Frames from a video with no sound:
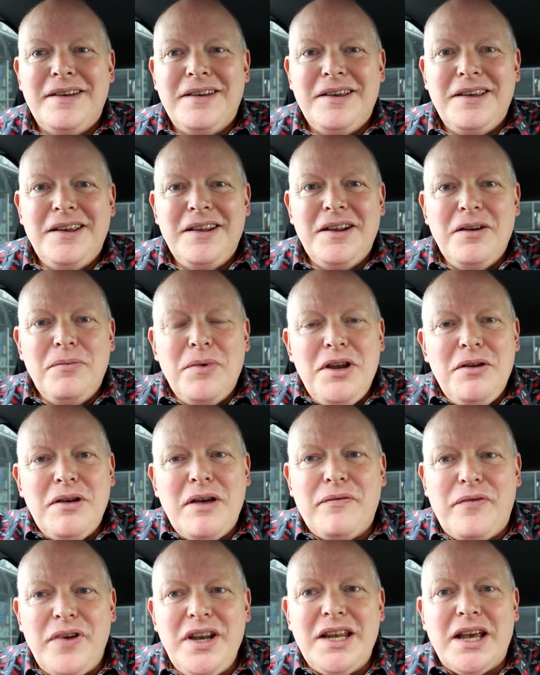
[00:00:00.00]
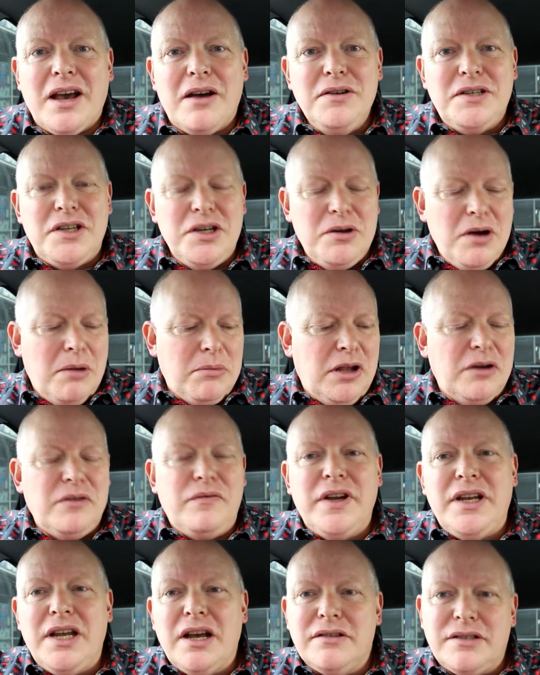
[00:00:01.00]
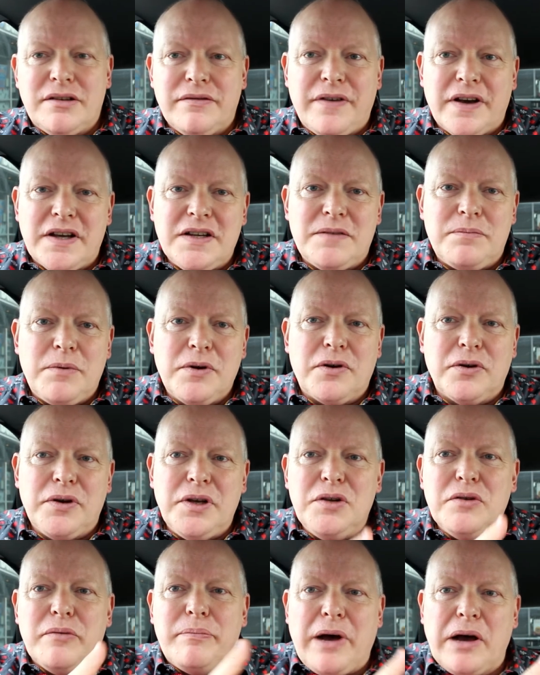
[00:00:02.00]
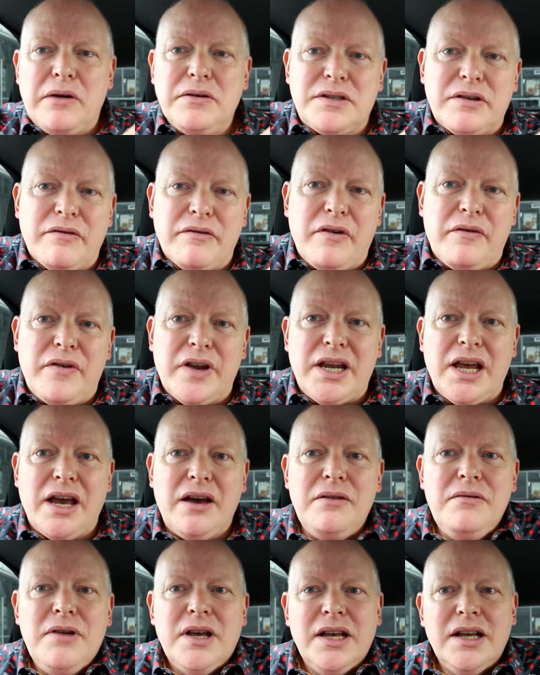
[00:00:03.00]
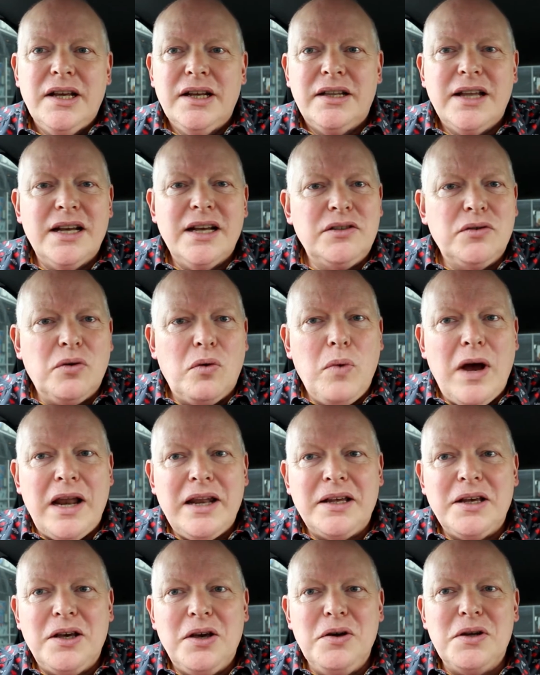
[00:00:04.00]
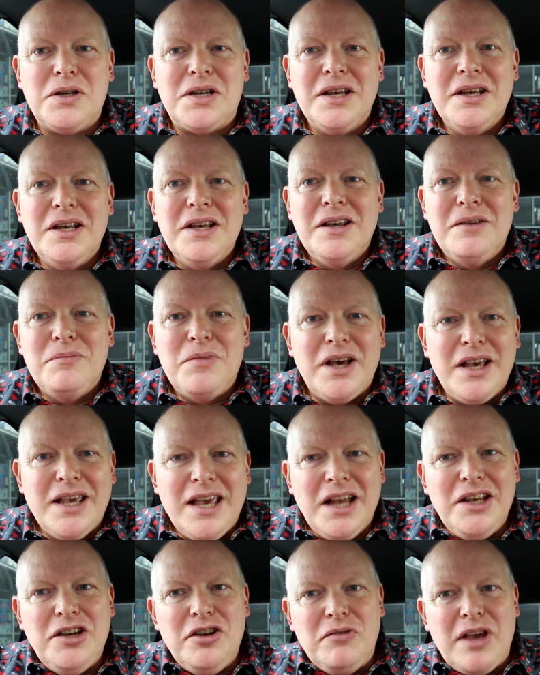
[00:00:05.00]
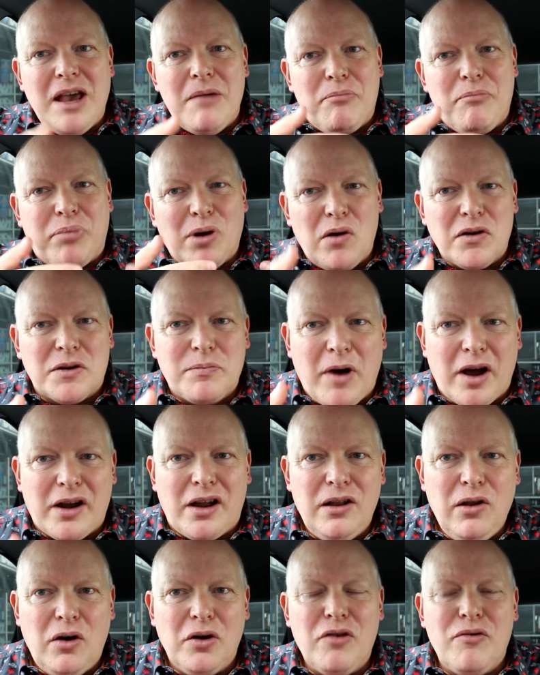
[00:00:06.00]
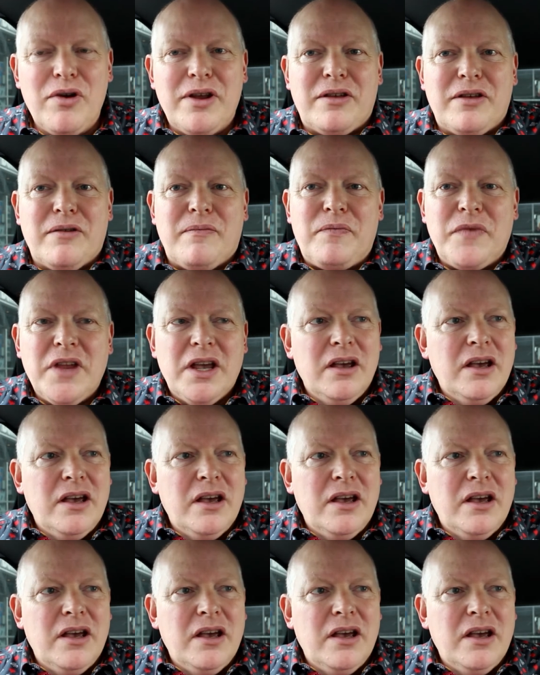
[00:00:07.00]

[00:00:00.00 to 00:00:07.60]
You know, when you have videos and you upload videos to Facebook or you do a post of a video, that's all well and good. But again, you get blocked by the logarithm.